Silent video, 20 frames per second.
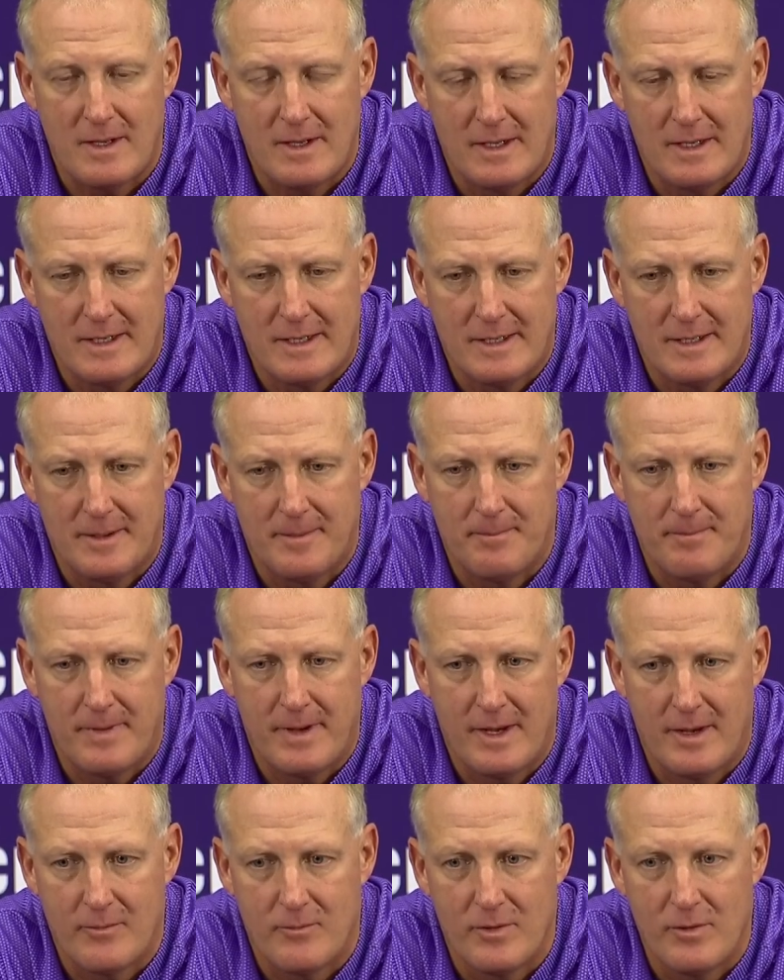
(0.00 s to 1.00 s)
Um,
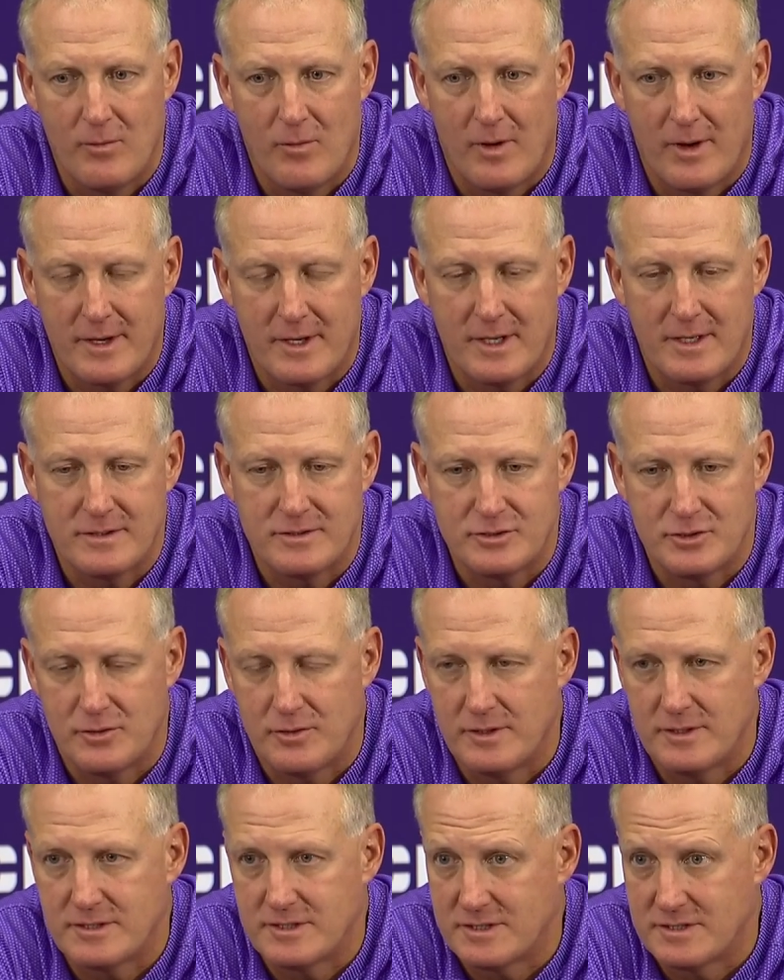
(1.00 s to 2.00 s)
and we want to get
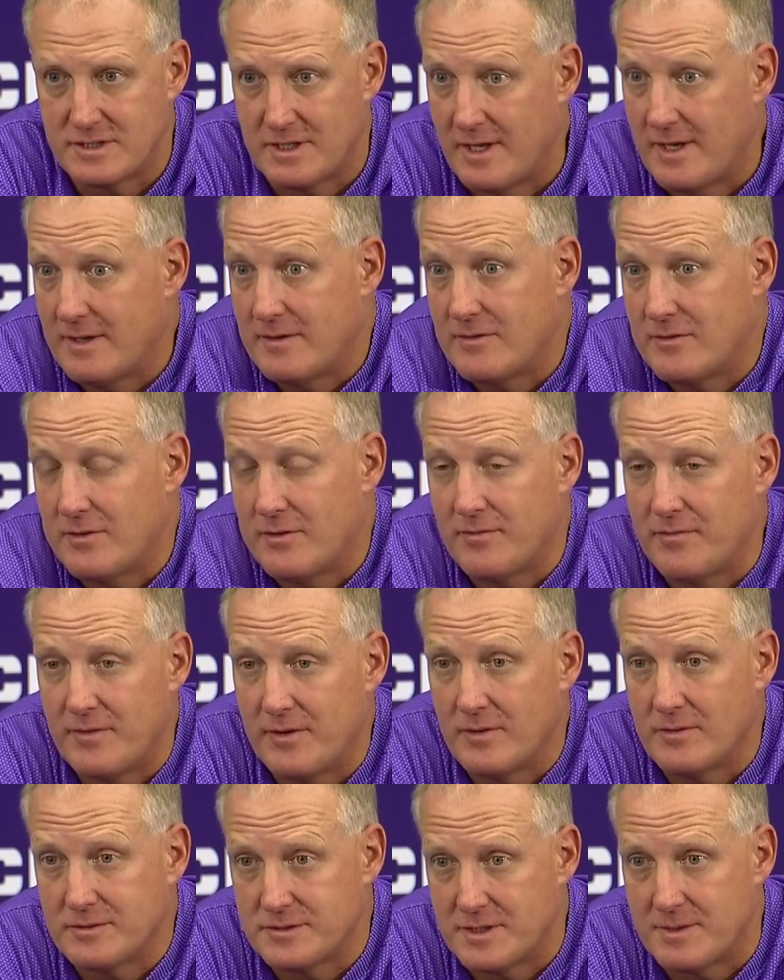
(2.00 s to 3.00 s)
Julius's length to the
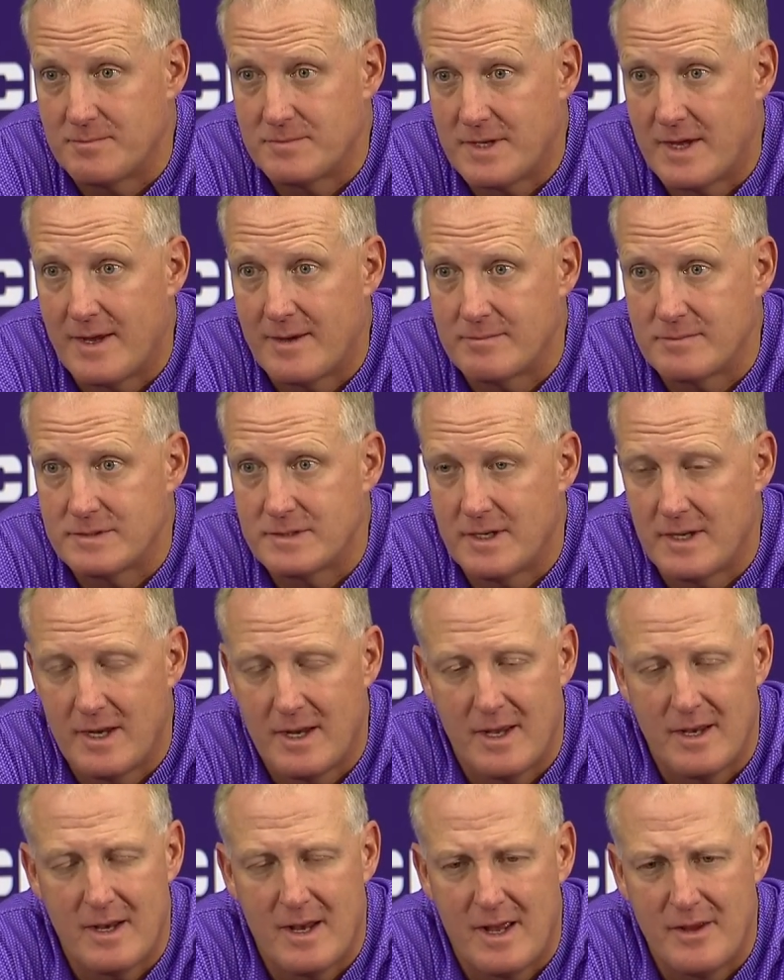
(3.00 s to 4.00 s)
field sometimes.
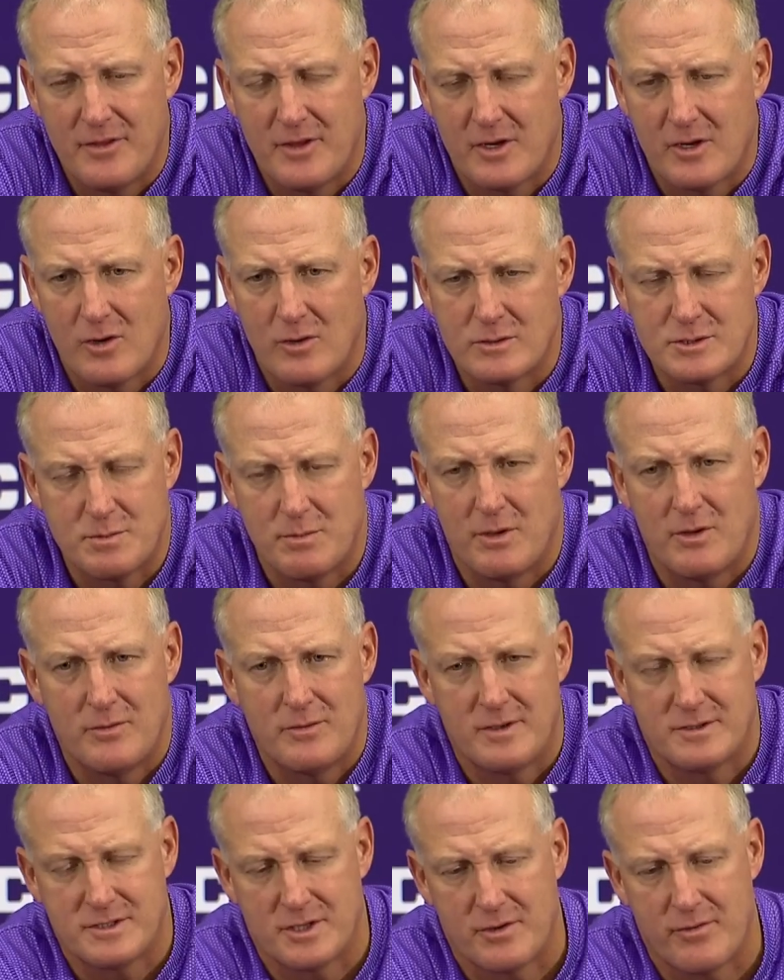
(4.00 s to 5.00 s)
And I think Coach
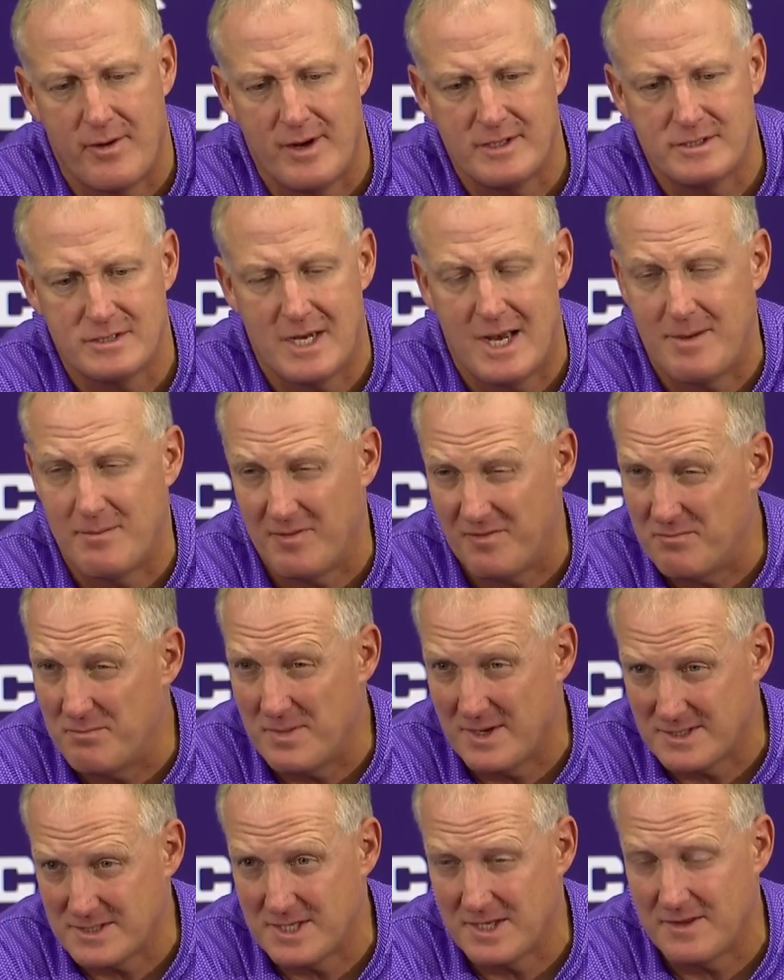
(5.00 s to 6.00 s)
Malone does a great job of
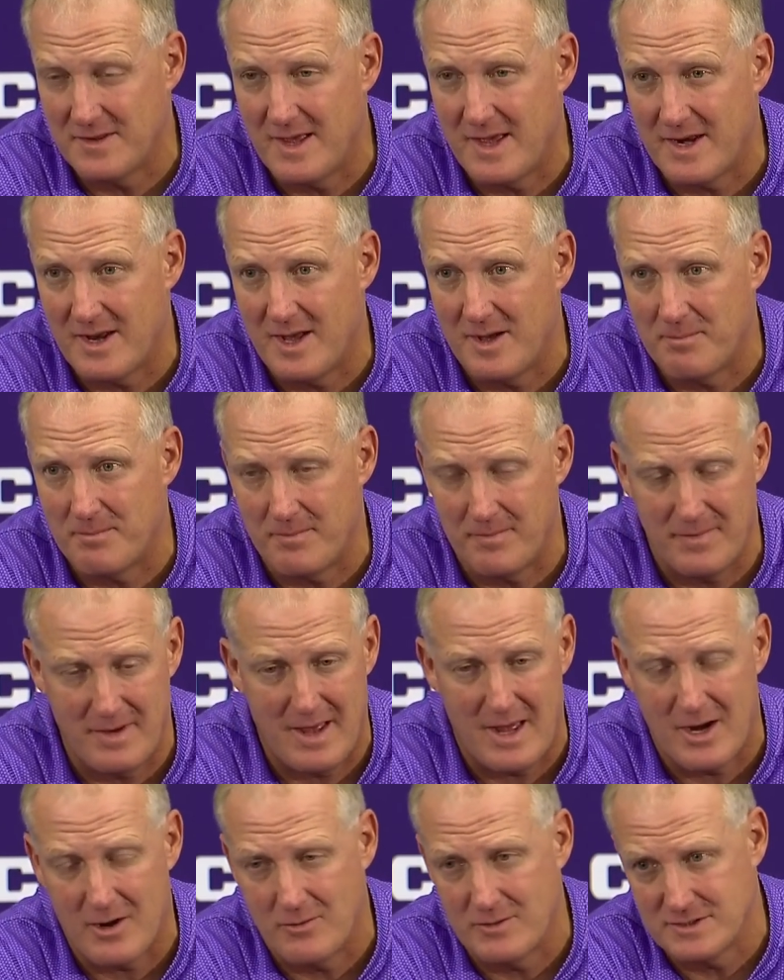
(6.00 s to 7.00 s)
mixing that up.
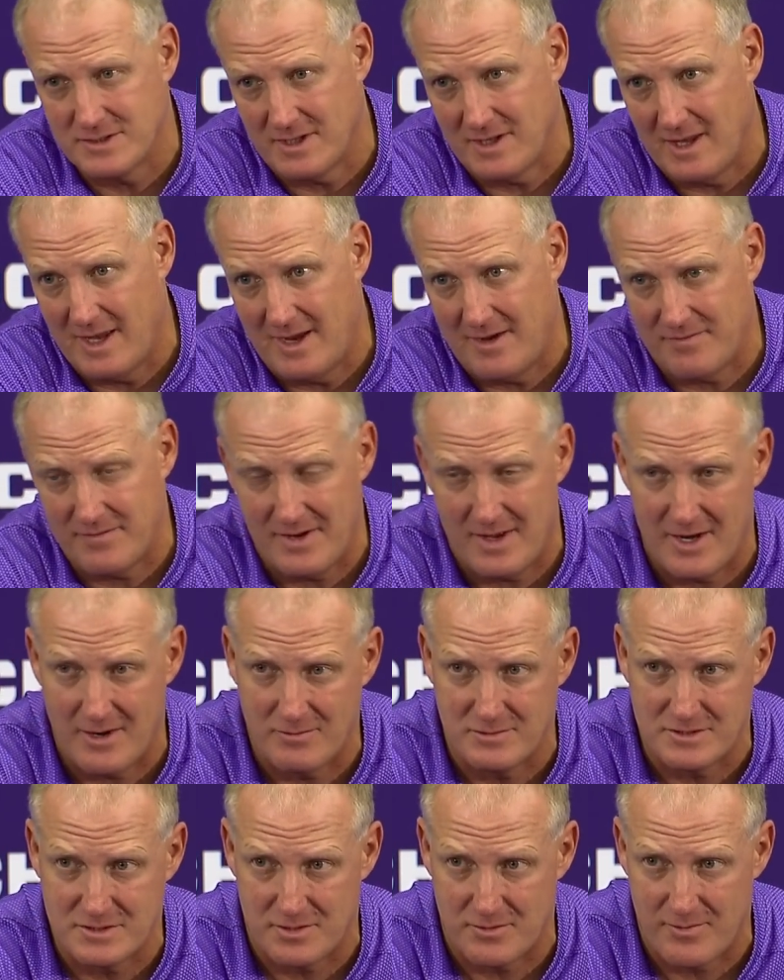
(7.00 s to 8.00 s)
Not always the left, not
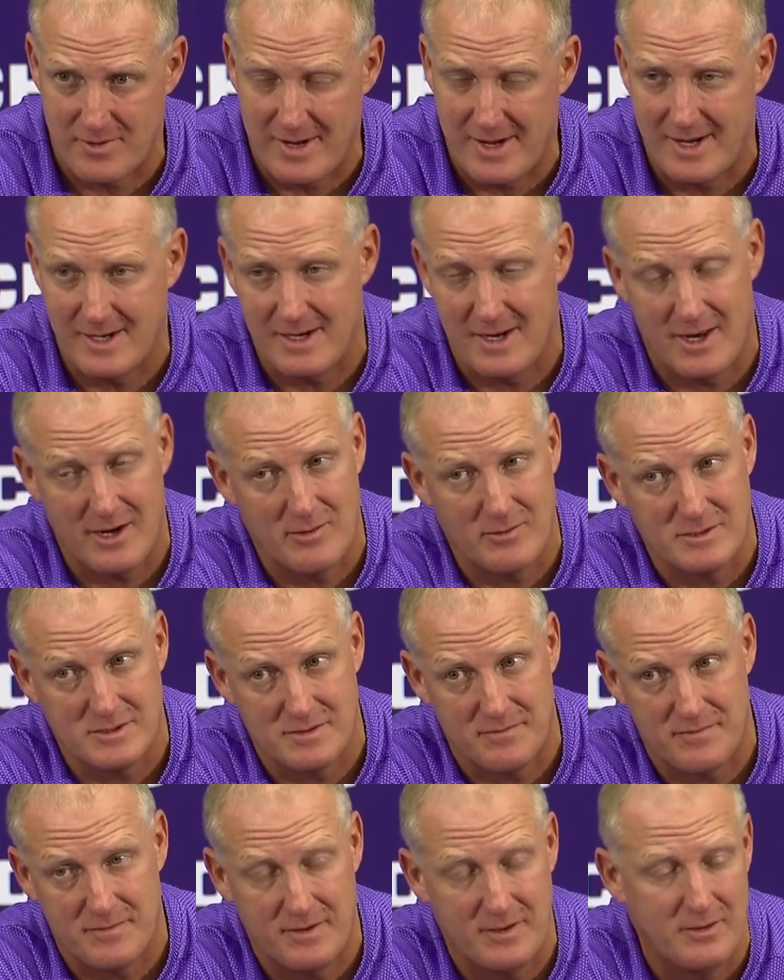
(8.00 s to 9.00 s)
always the right, not always
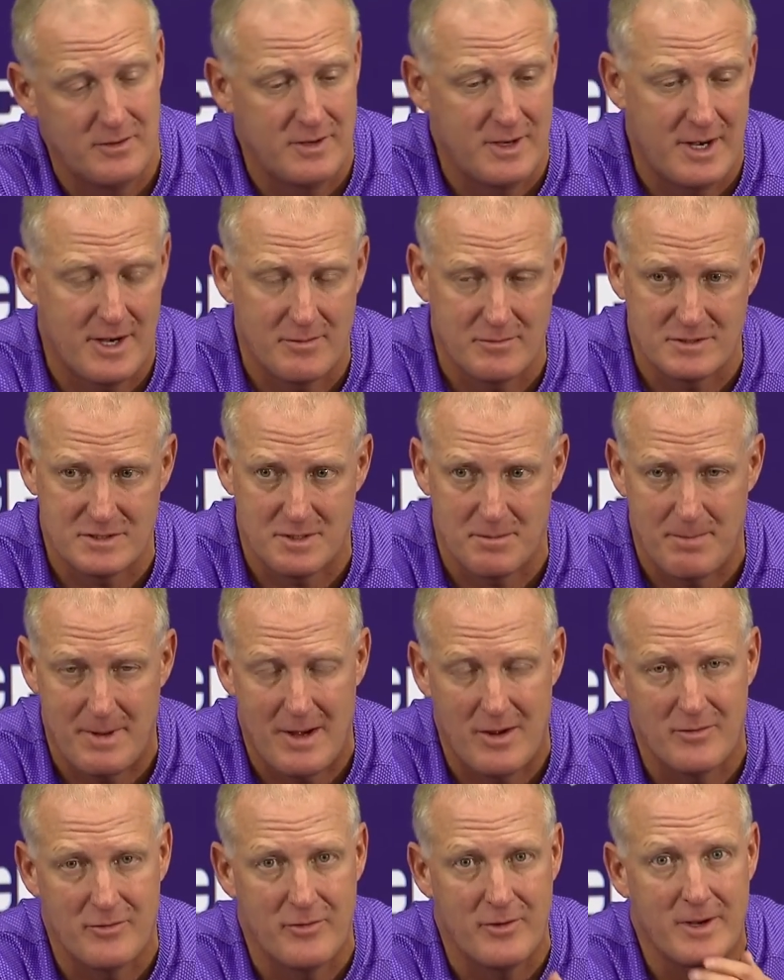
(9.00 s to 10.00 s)
the field, not always the
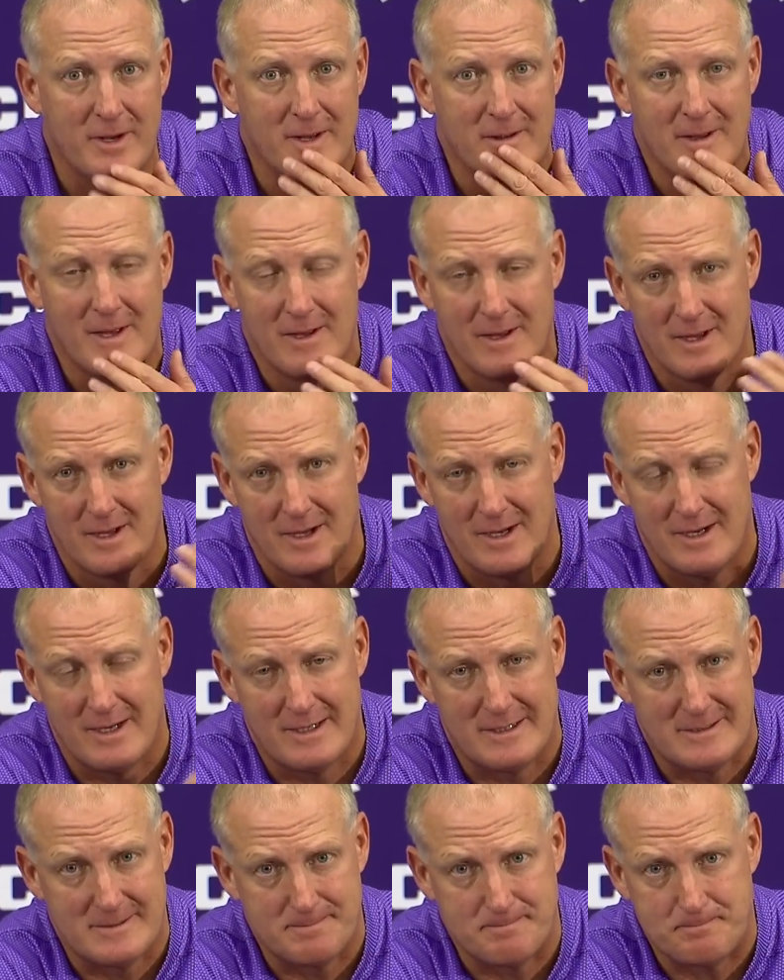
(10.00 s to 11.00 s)
boundary.
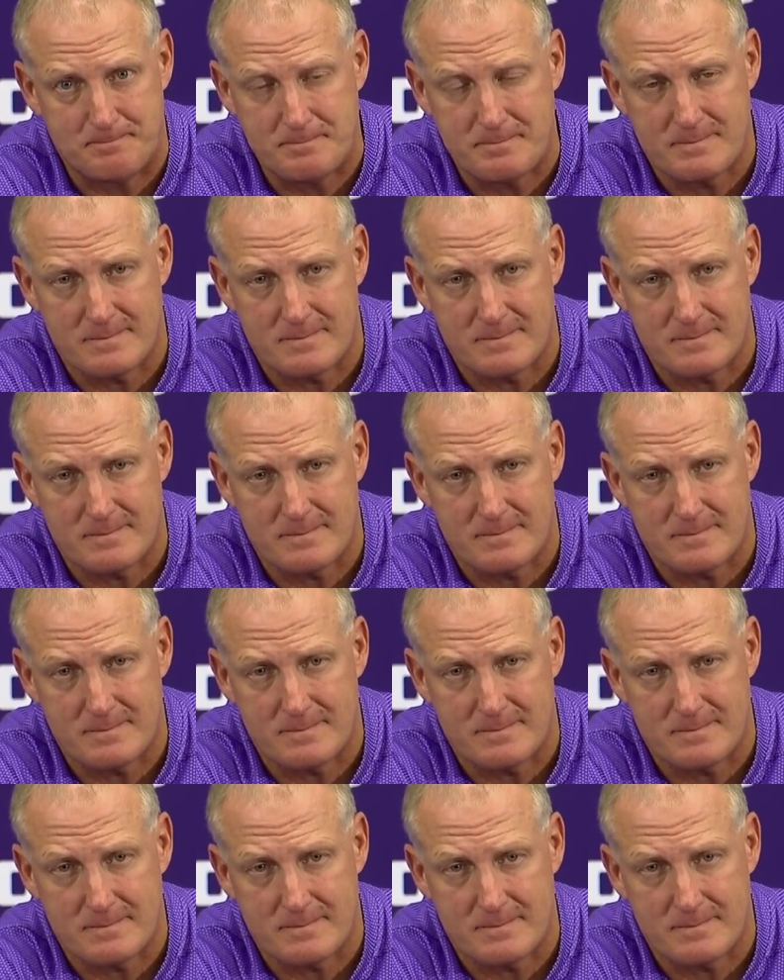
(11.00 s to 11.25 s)
Um,